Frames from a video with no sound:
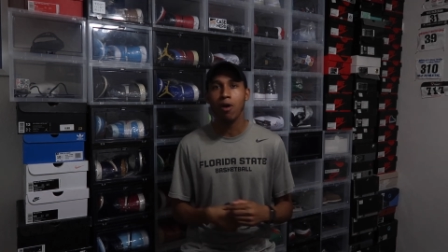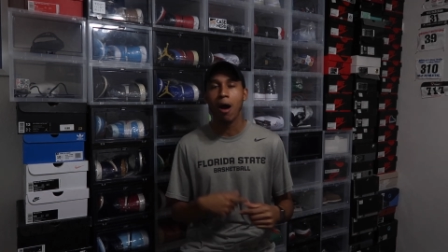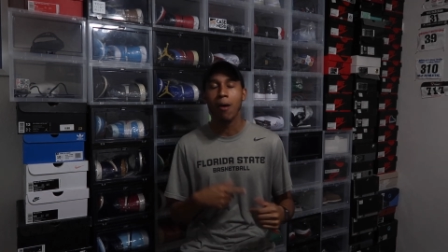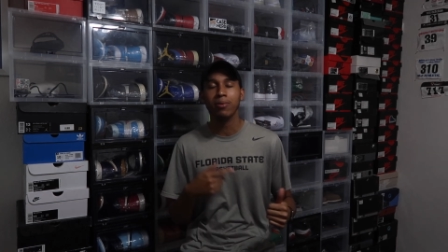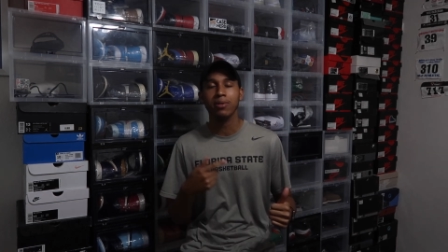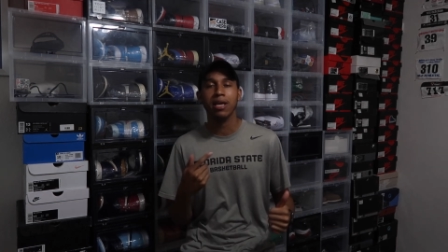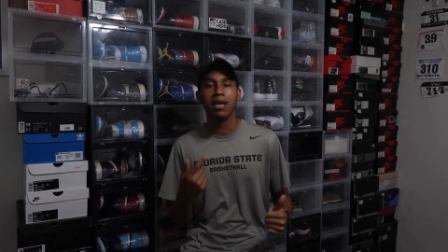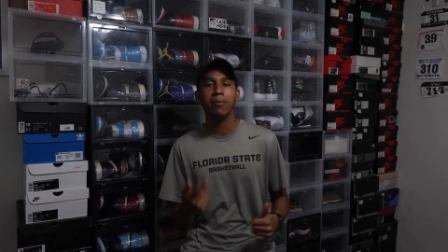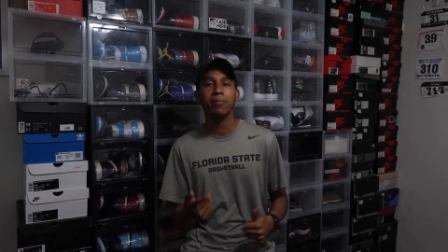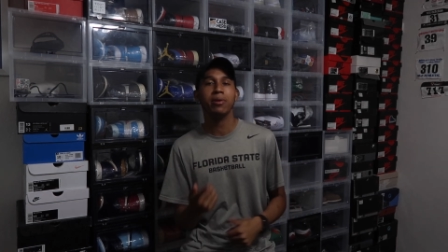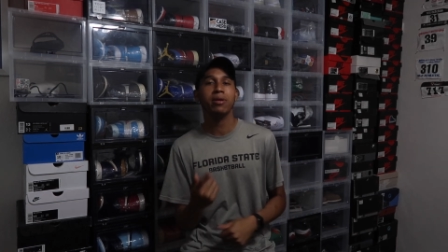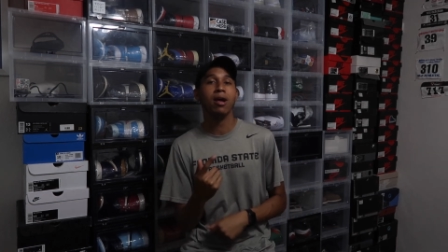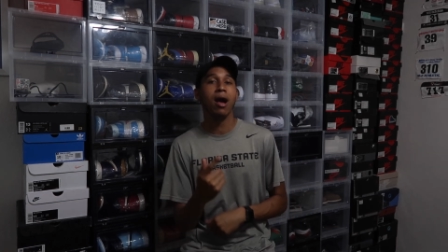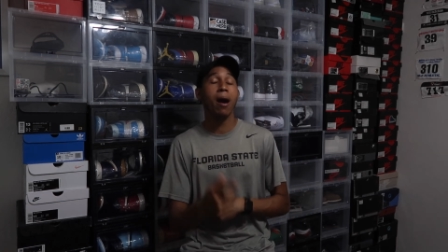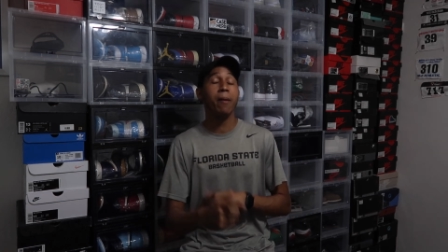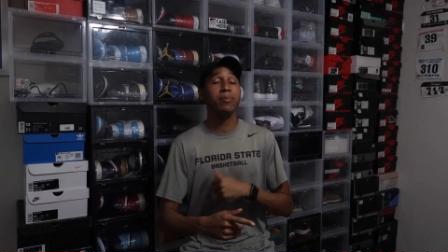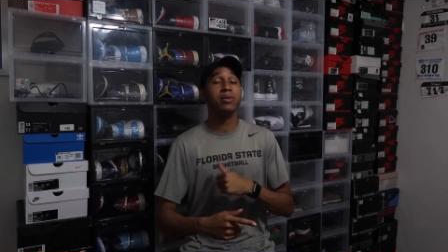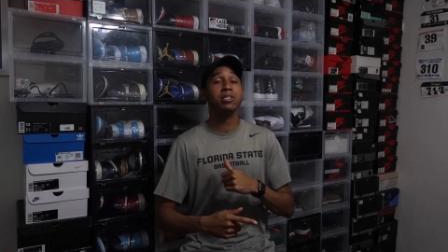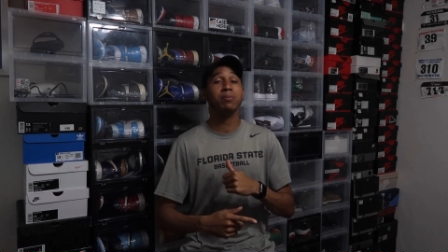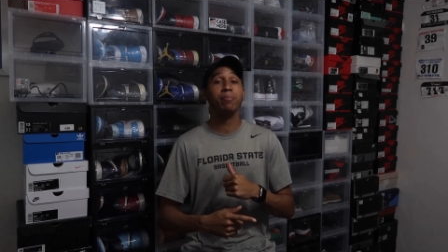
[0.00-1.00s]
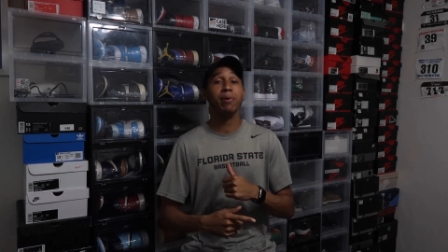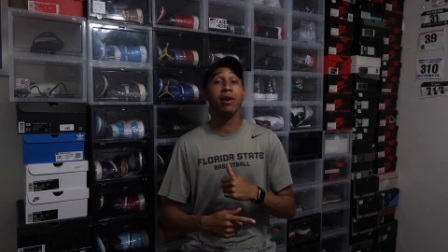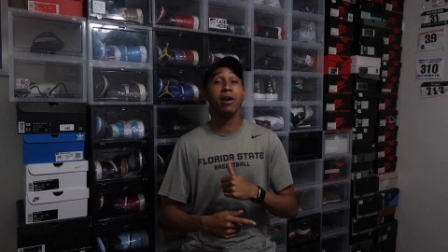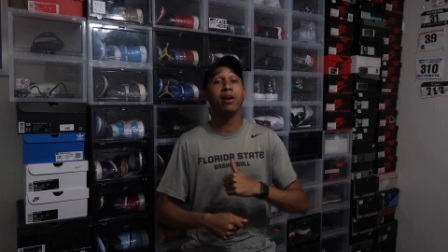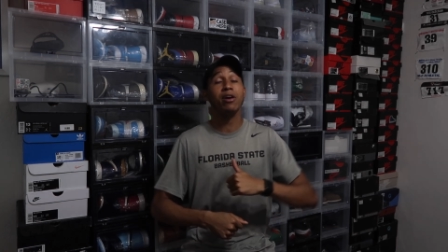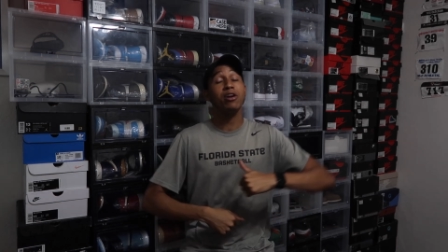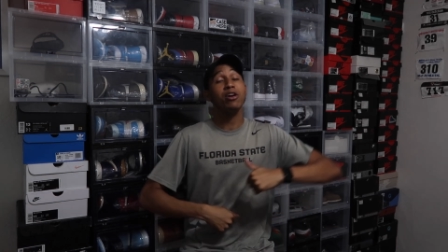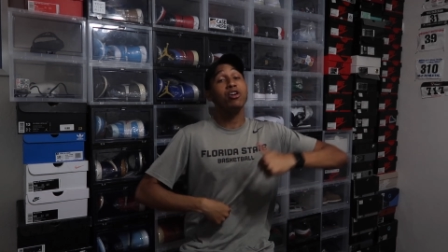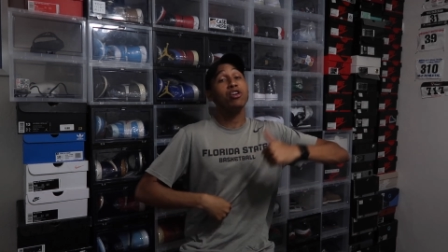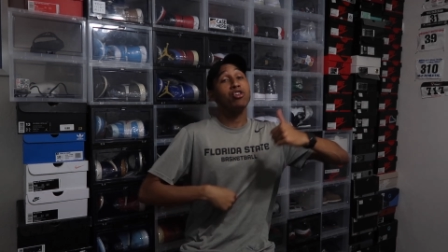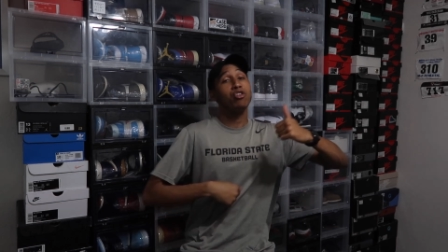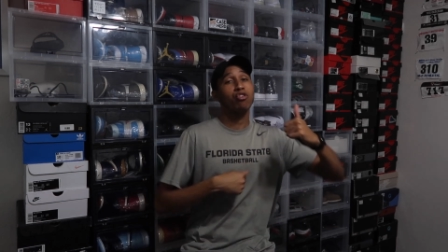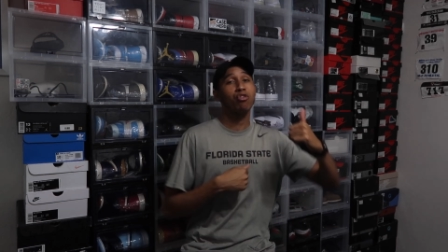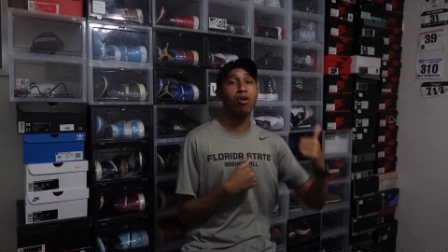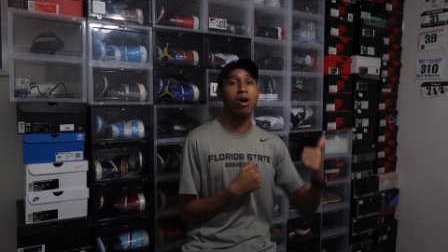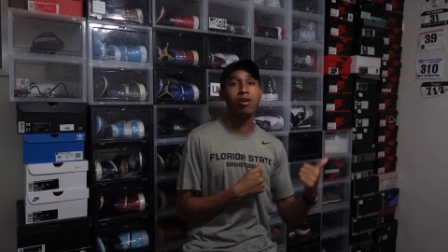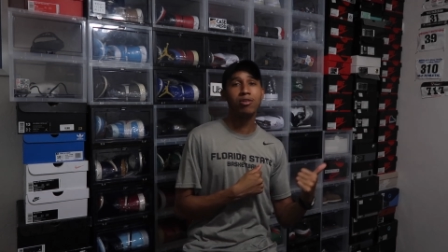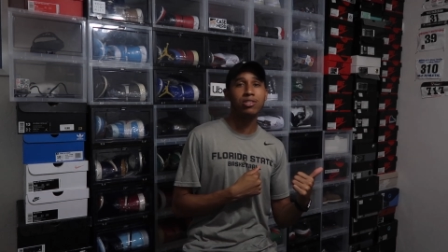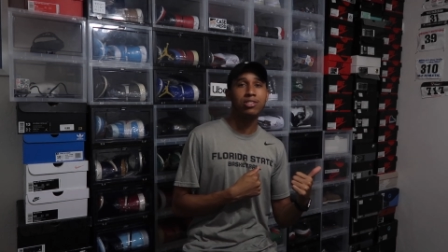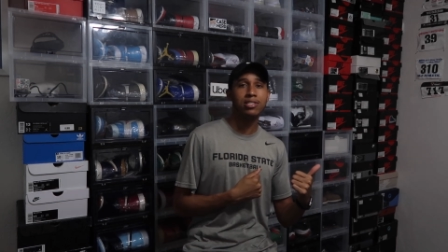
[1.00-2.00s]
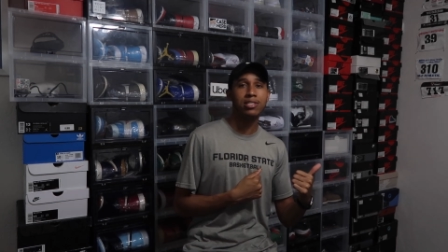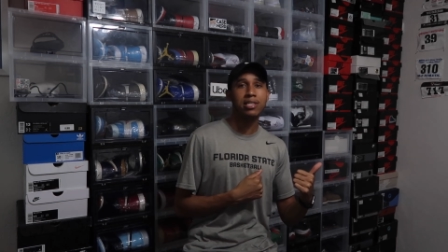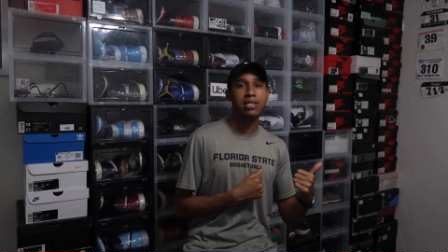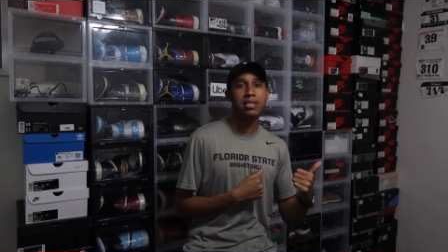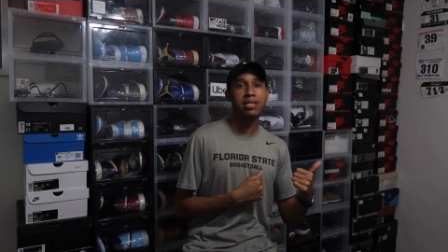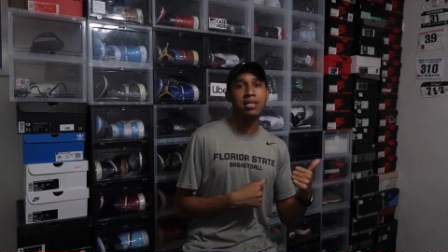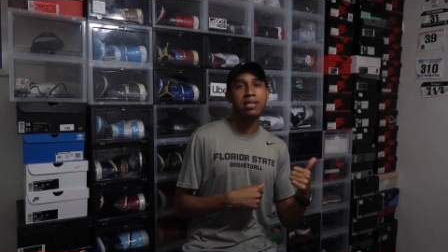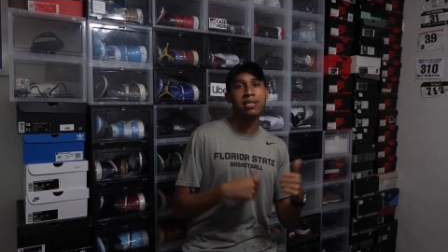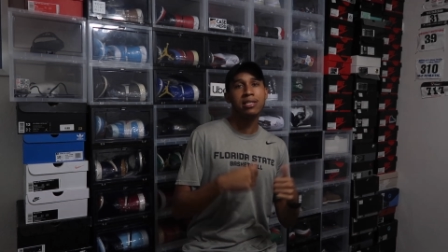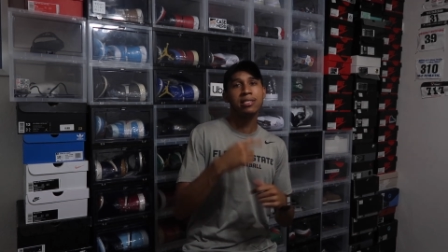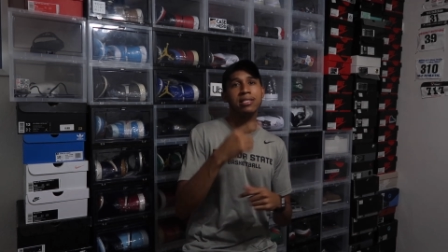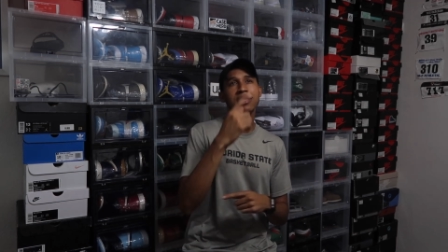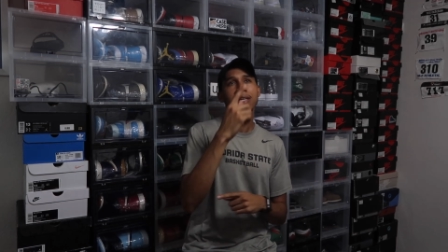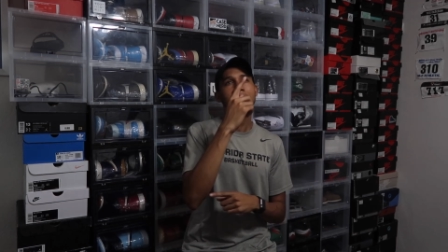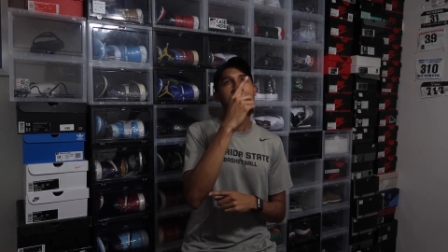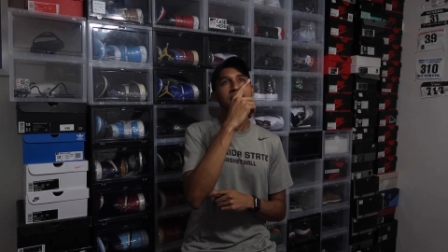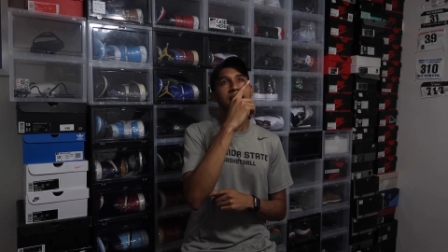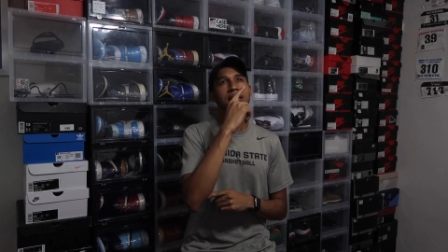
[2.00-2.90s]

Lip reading: I was able to cop this pair cross seas